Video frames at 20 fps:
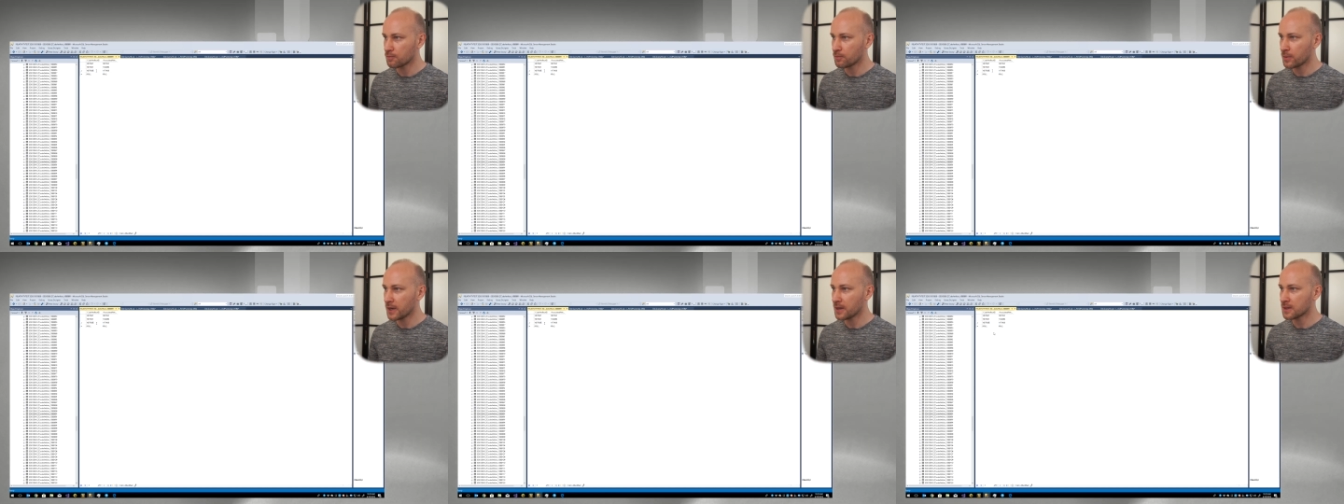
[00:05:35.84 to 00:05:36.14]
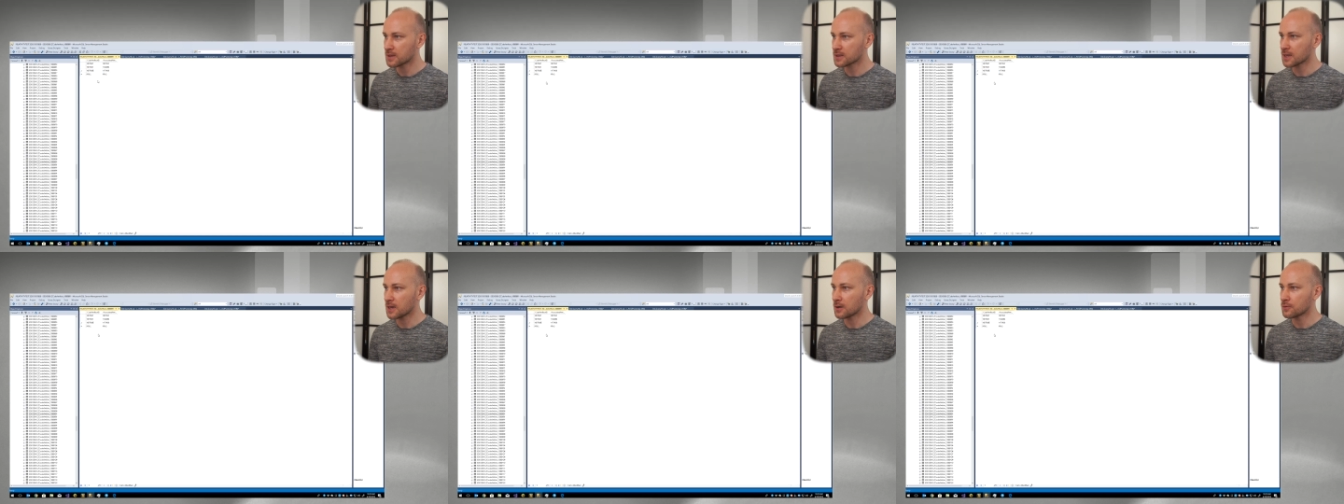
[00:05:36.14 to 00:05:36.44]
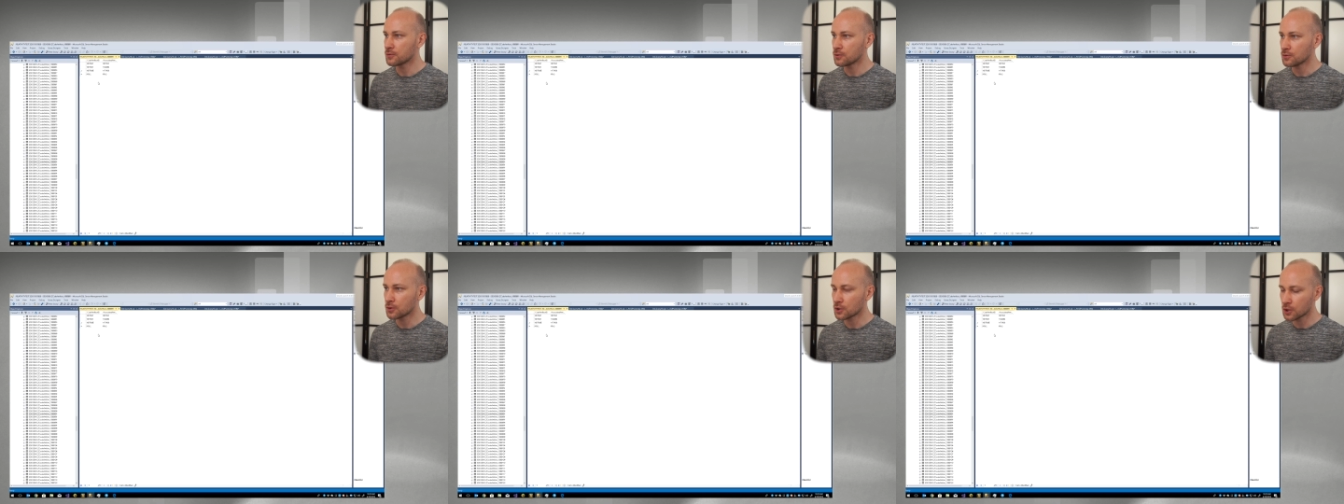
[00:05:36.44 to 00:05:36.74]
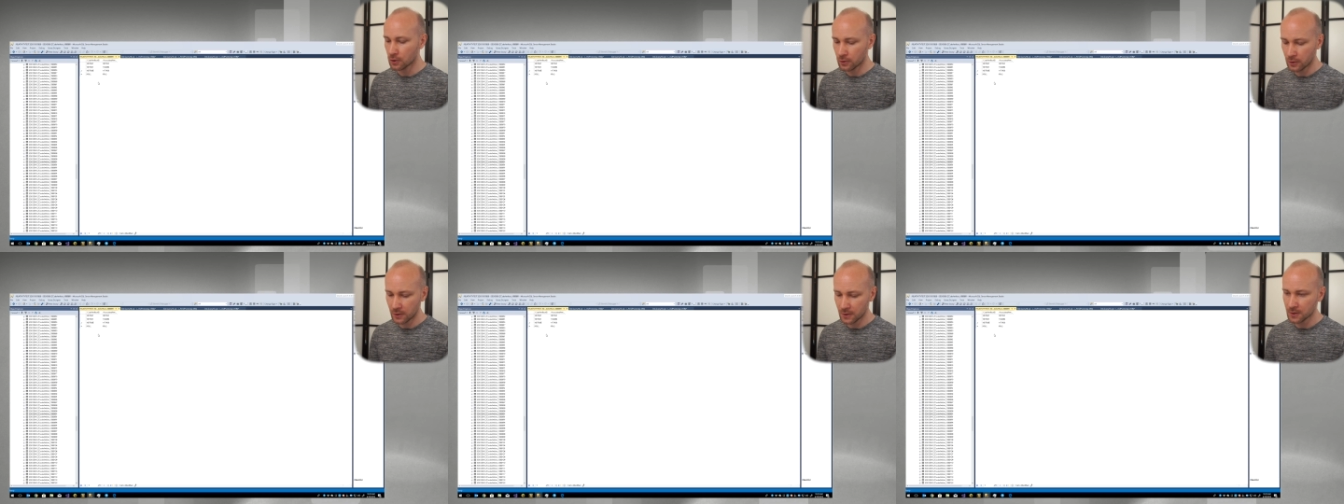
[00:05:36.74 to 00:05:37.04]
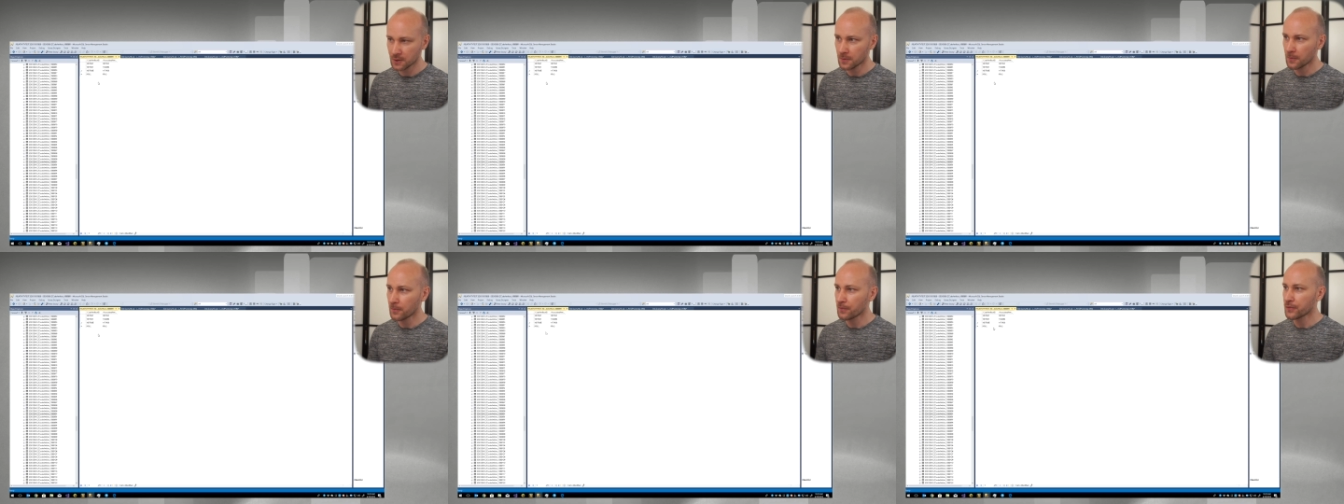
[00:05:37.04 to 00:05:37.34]
paste our new
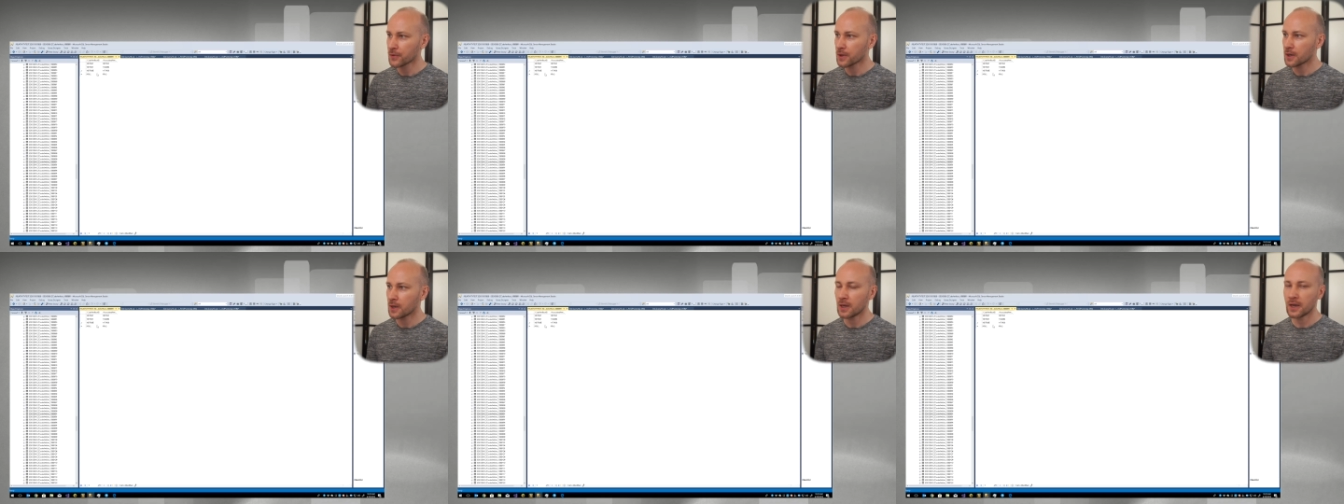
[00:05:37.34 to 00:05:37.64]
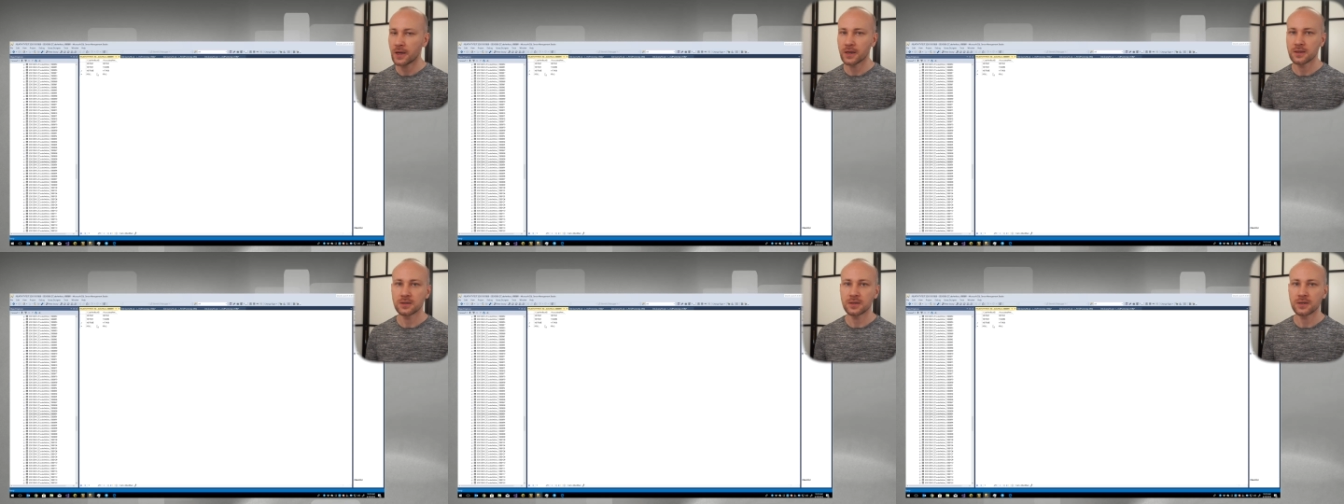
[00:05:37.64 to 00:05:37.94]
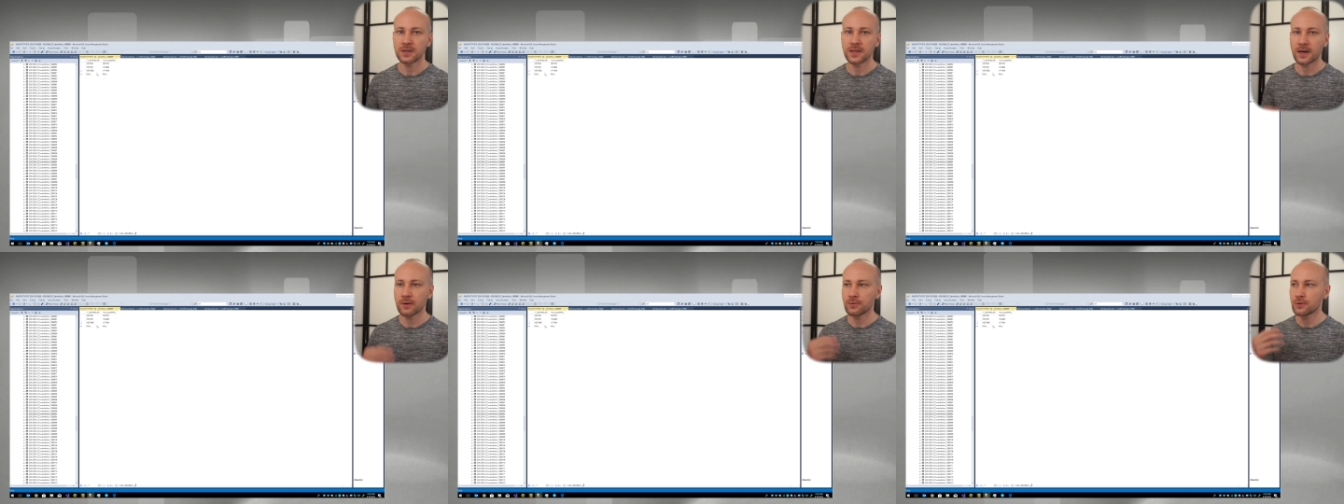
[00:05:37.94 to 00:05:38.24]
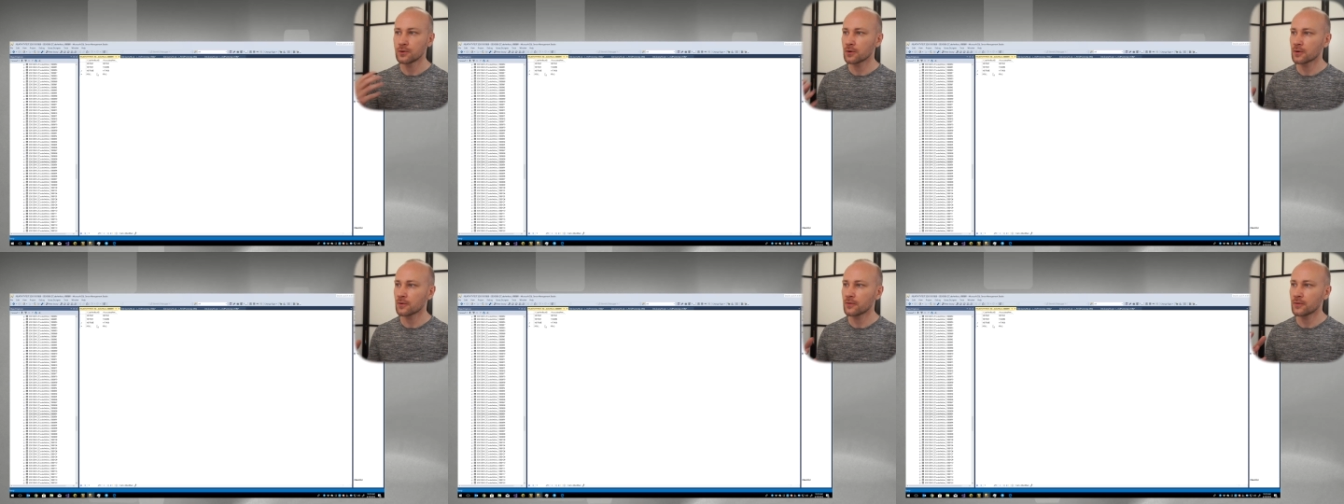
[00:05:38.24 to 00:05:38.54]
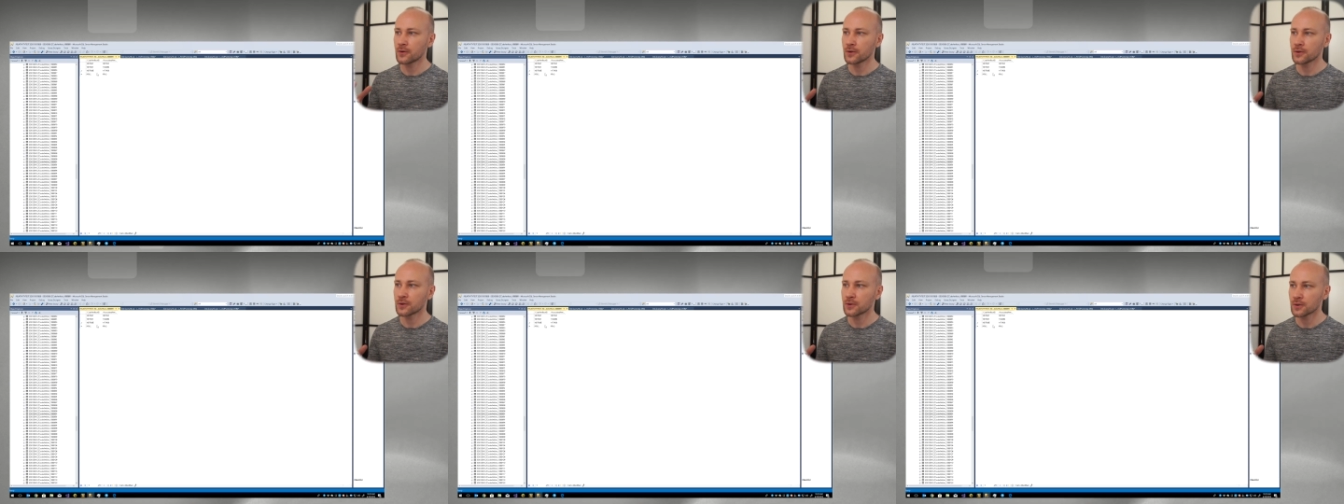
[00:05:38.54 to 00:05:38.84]
choice, and now in order
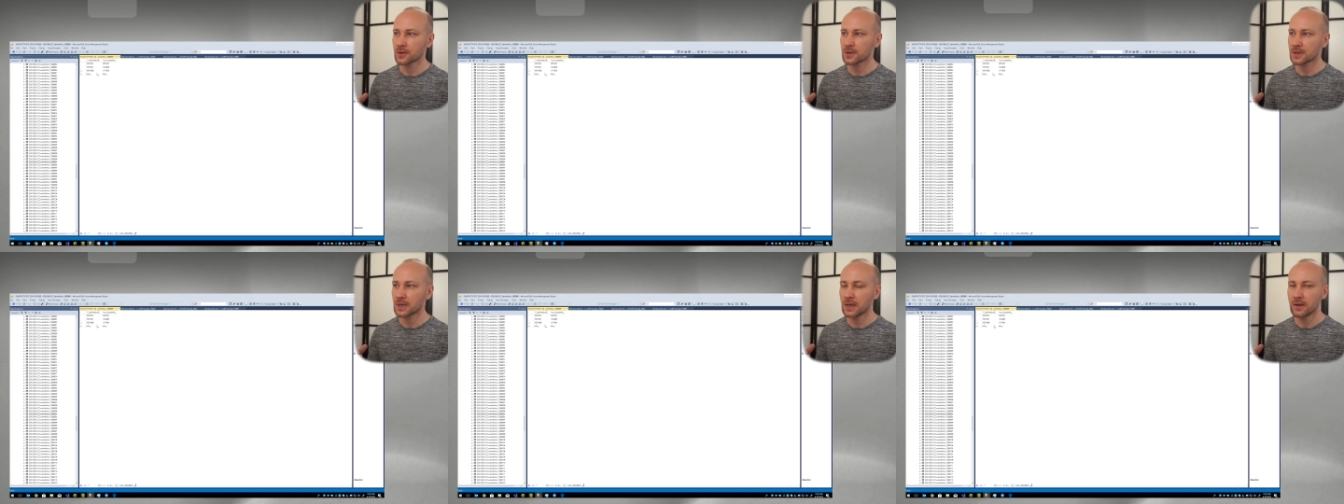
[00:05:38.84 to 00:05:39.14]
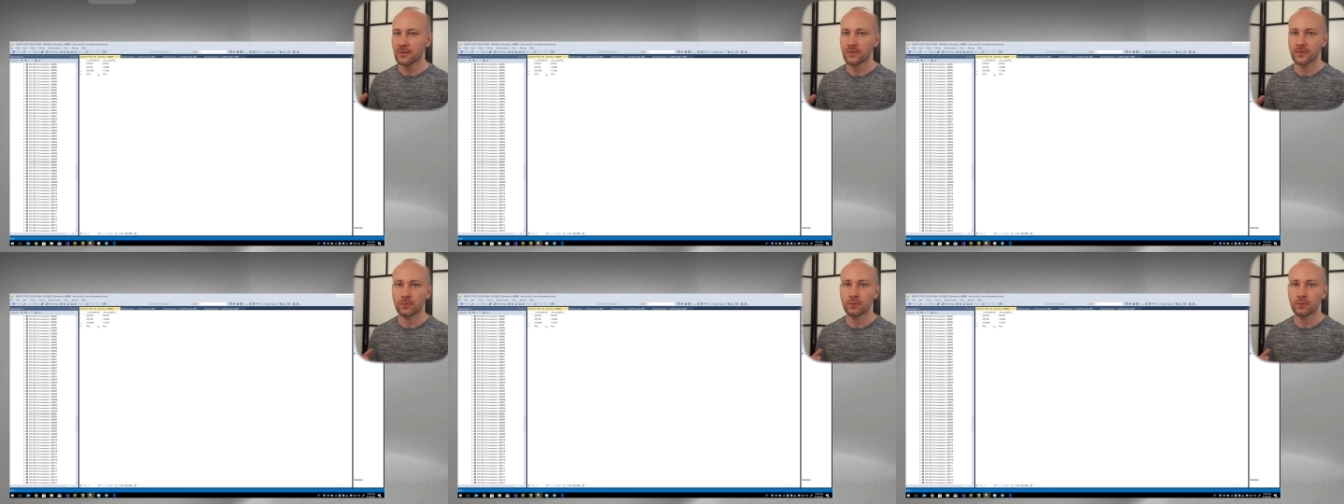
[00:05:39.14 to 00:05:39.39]
for it to save,